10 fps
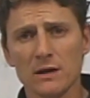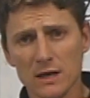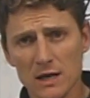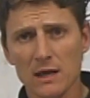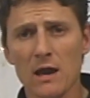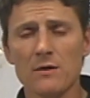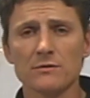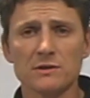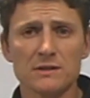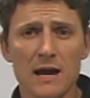
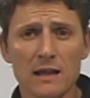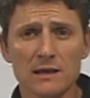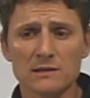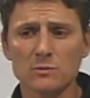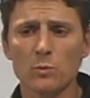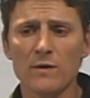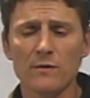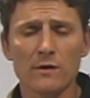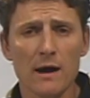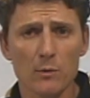indicator to tell us
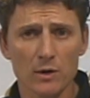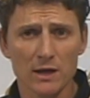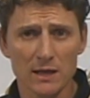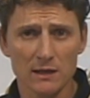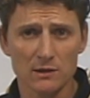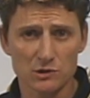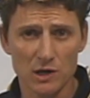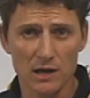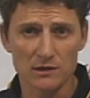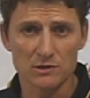whether or not we're getting the
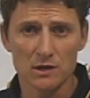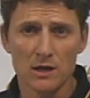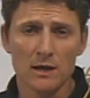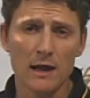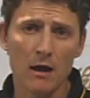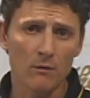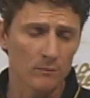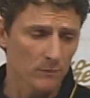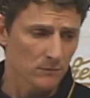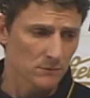change. Now,
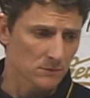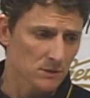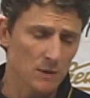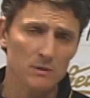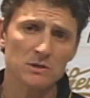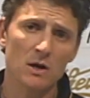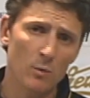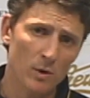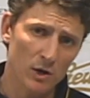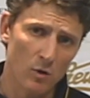stick with us here.
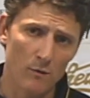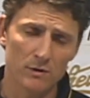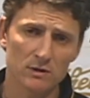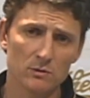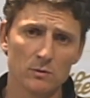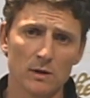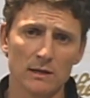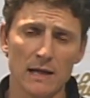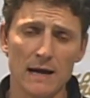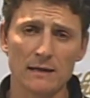We're going to go over to
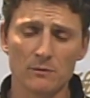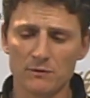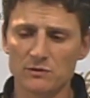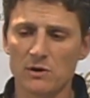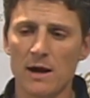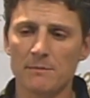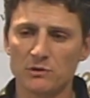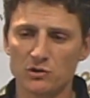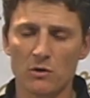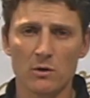a line that we've described
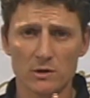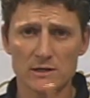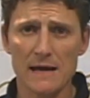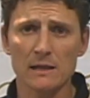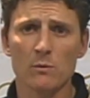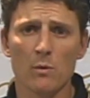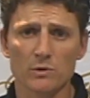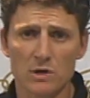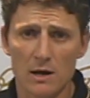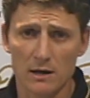and show you exactly what
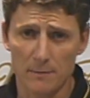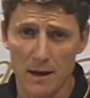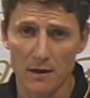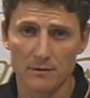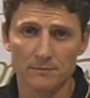we're talking about.